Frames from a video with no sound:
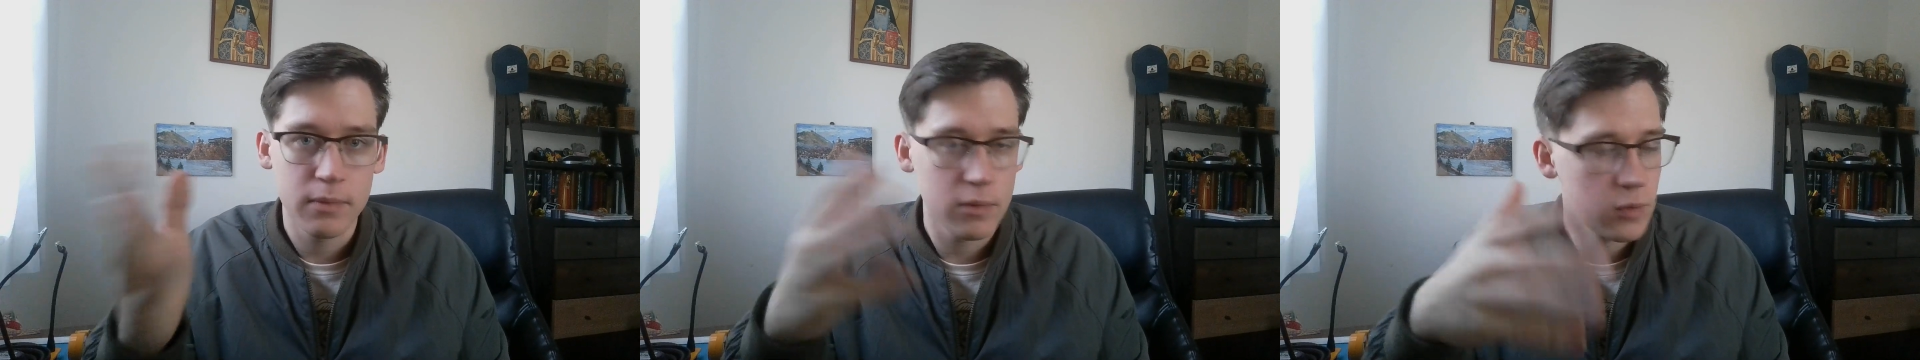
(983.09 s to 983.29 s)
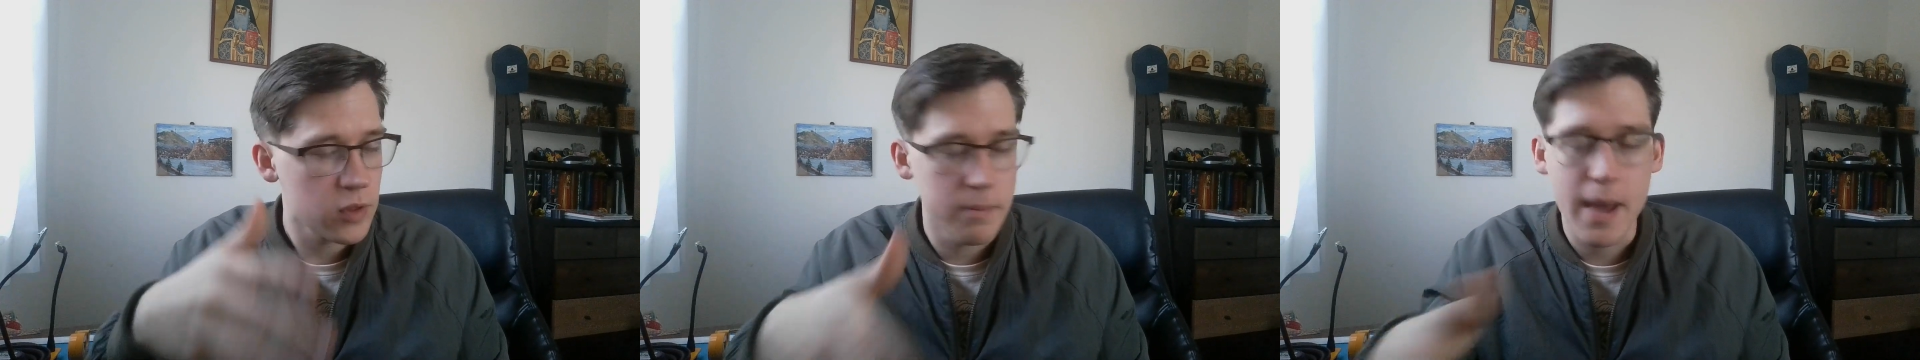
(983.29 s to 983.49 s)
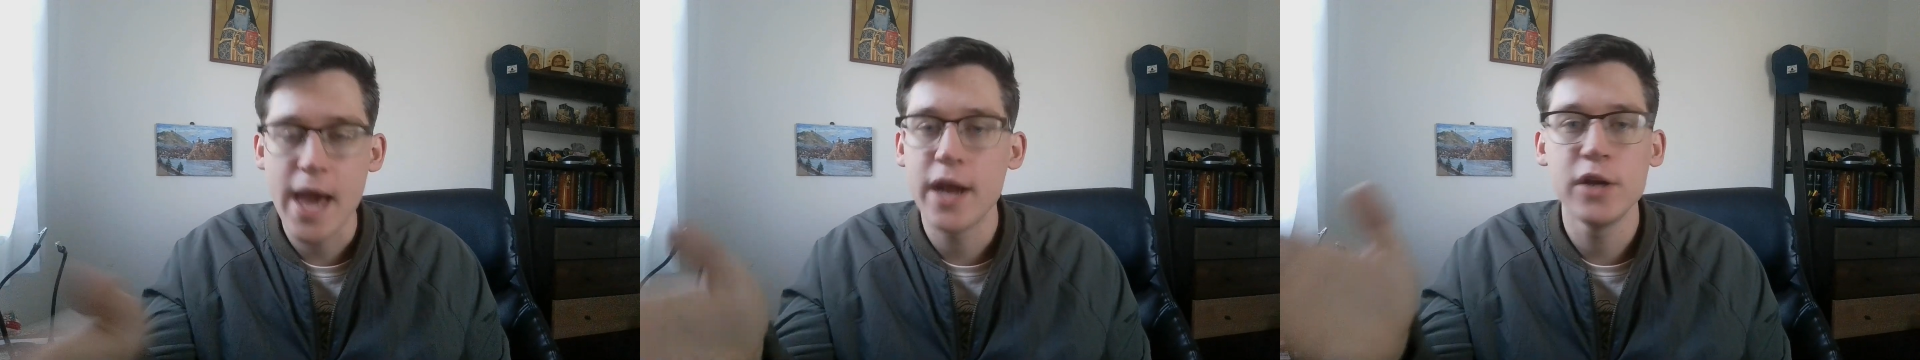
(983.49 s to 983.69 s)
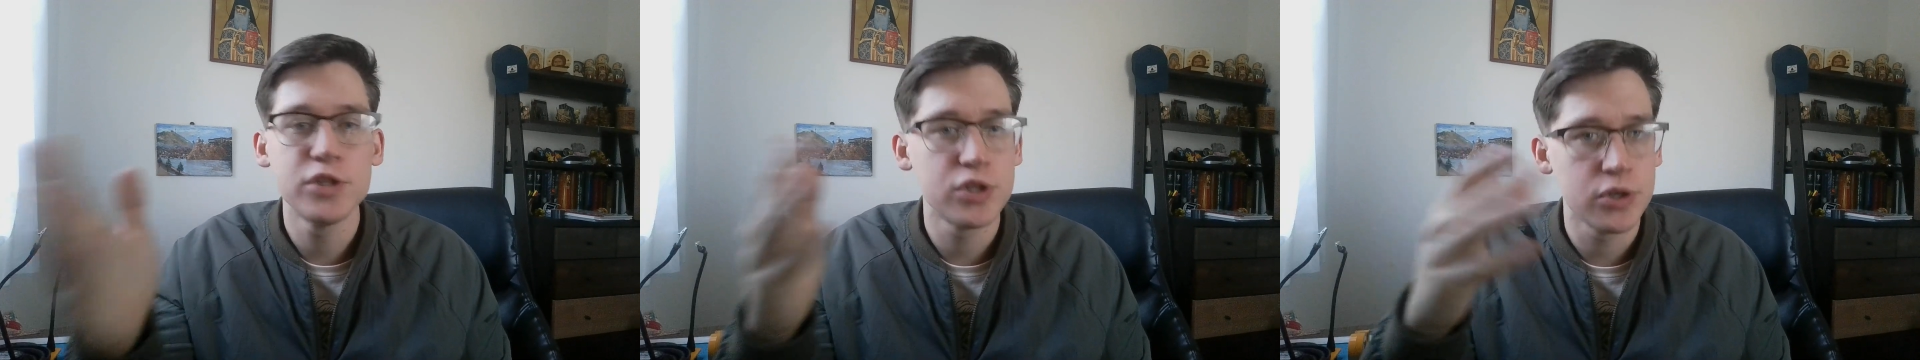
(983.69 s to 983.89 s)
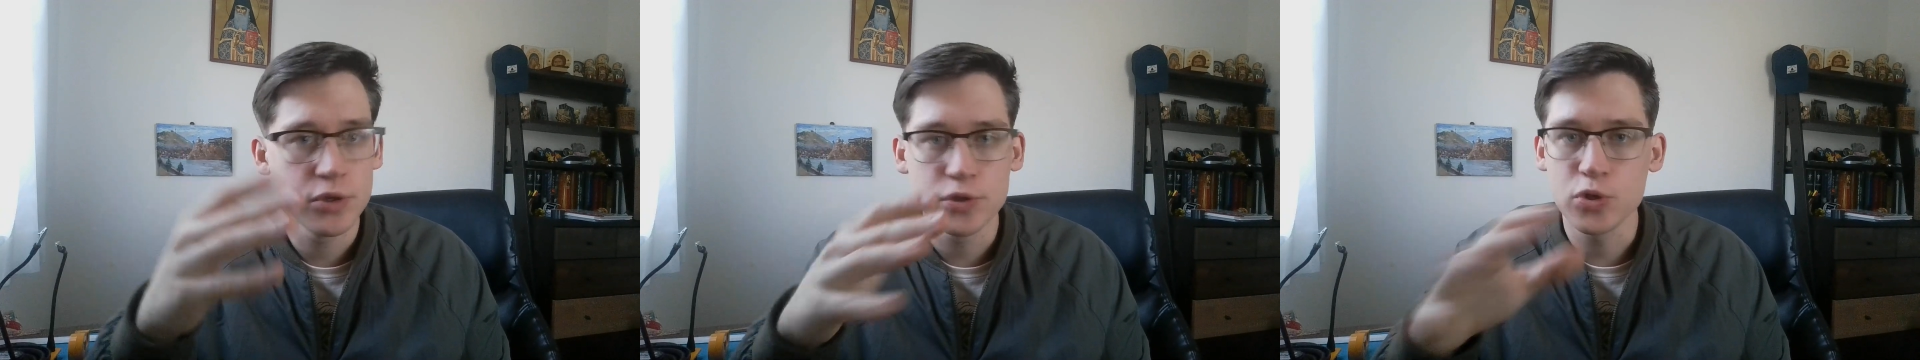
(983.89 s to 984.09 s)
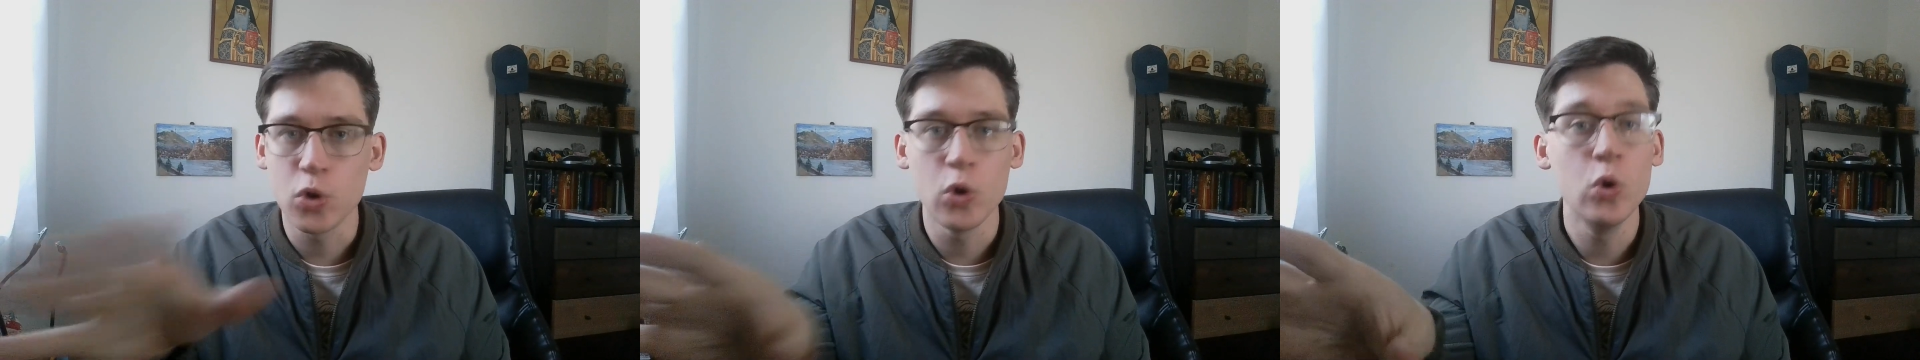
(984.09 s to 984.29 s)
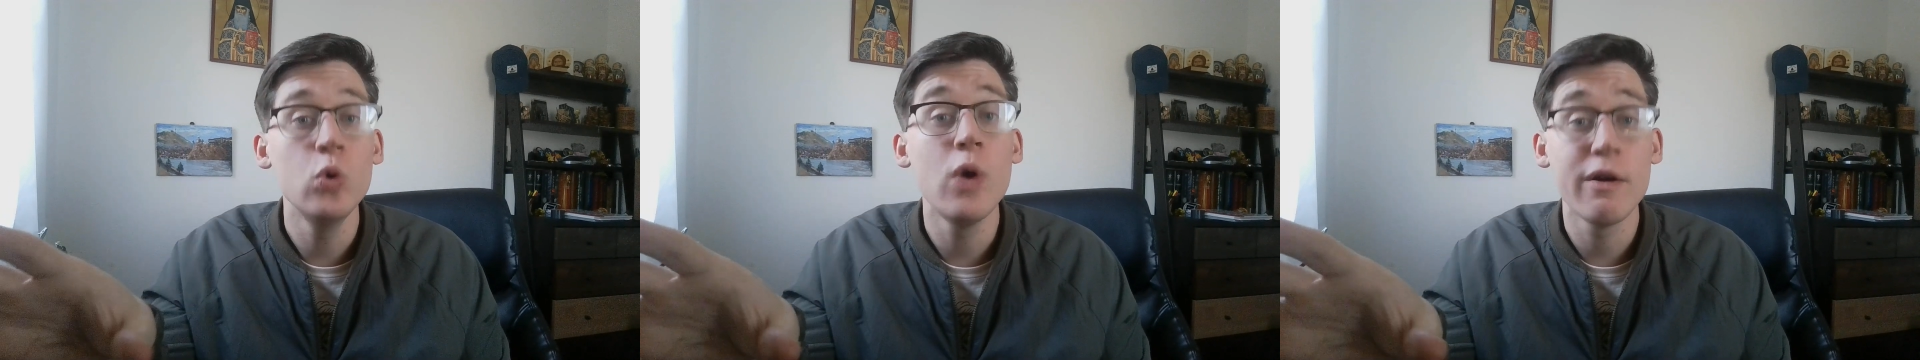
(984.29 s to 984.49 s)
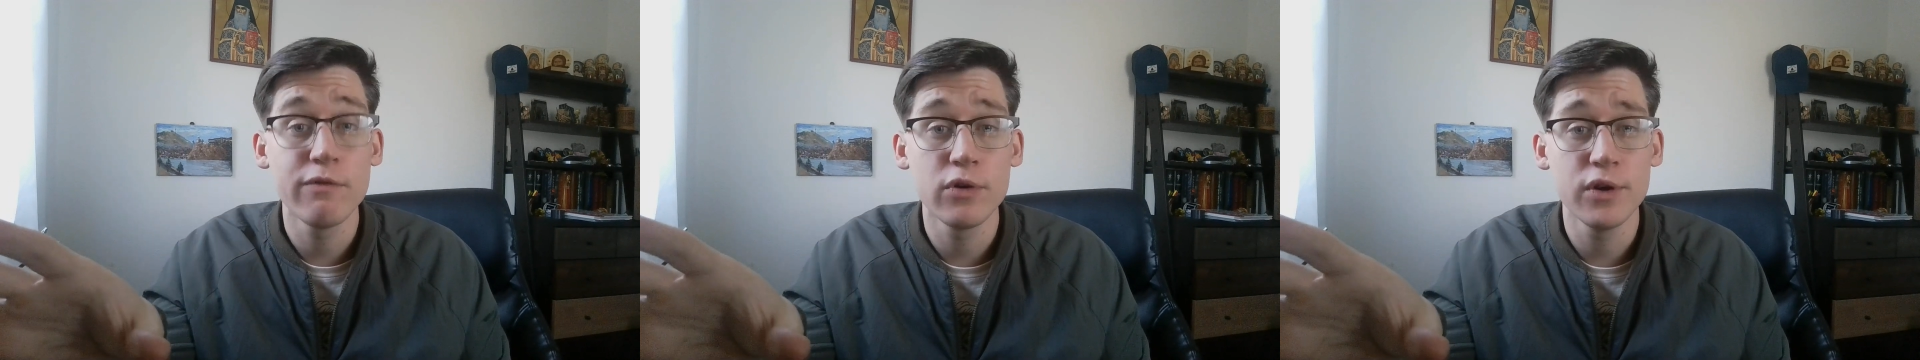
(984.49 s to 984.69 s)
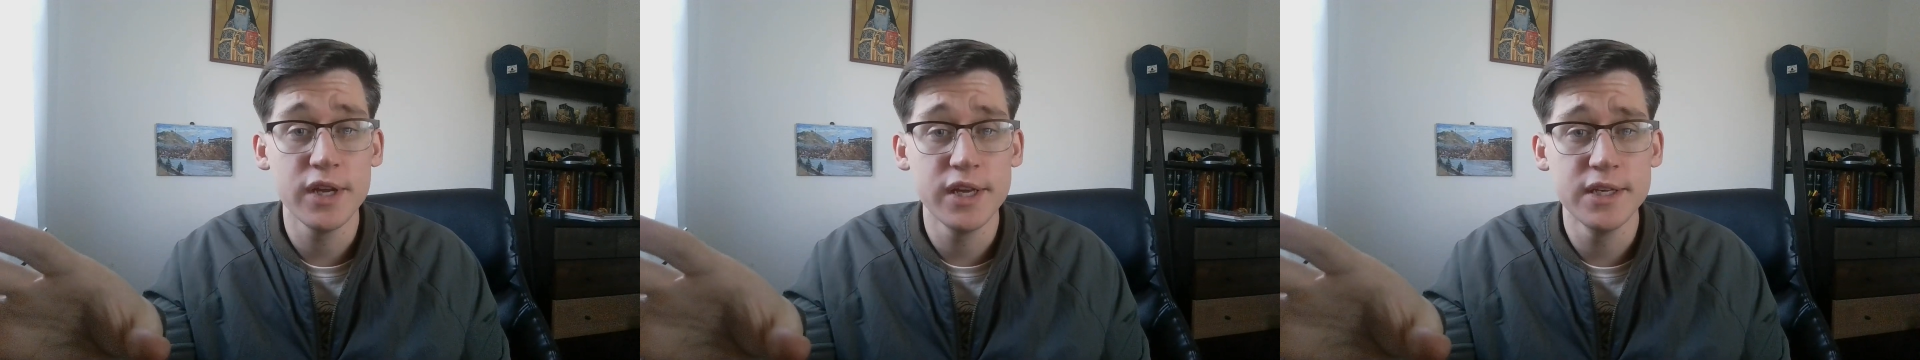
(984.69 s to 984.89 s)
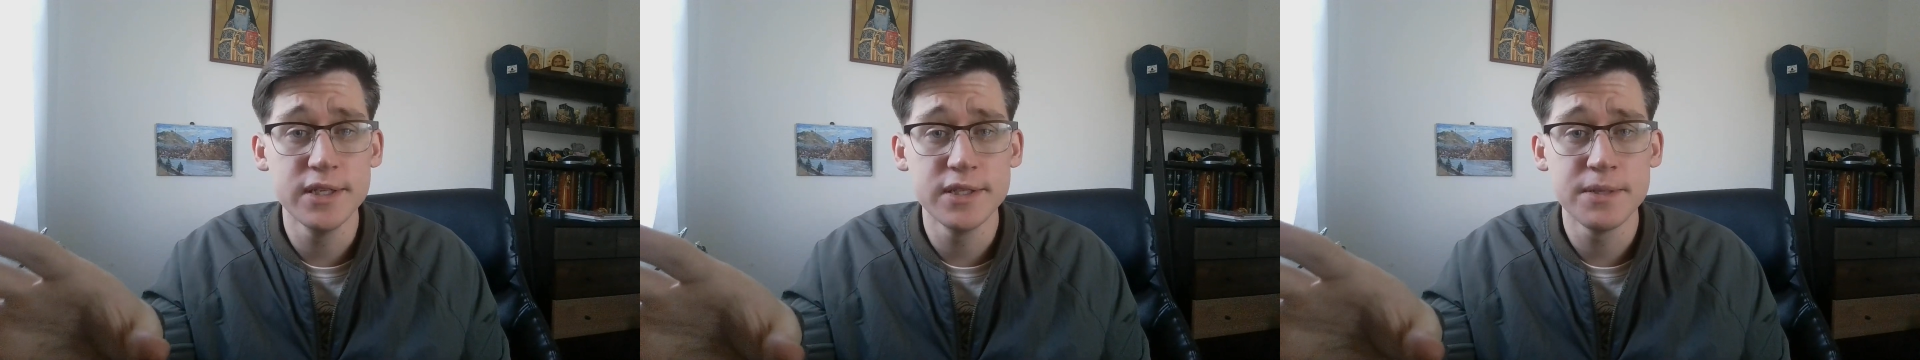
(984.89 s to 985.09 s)
the managers, or whoever
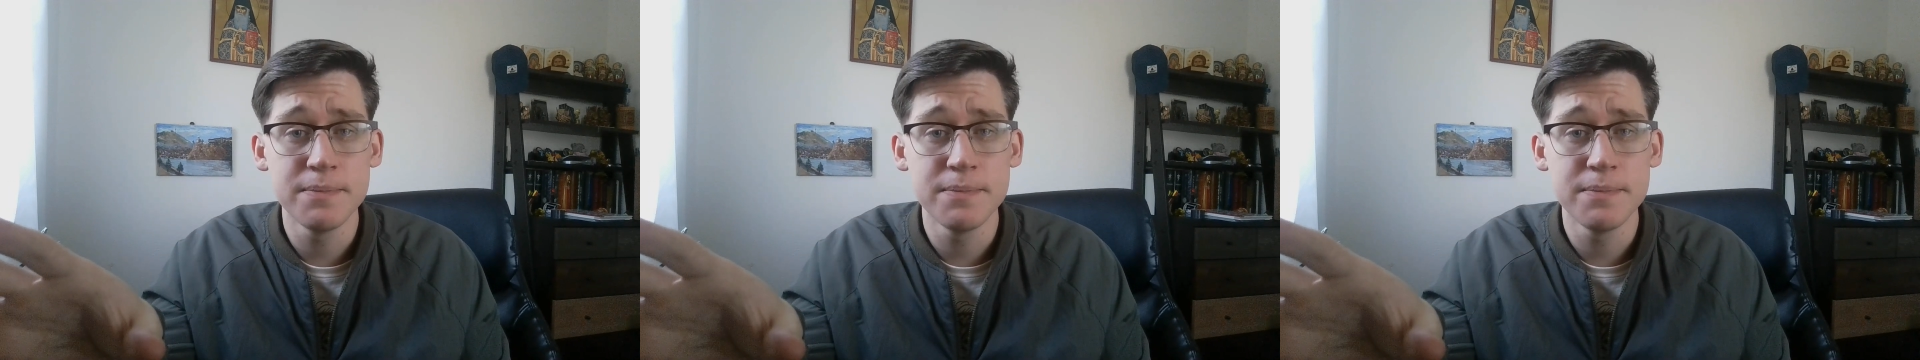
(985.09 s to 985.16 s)
is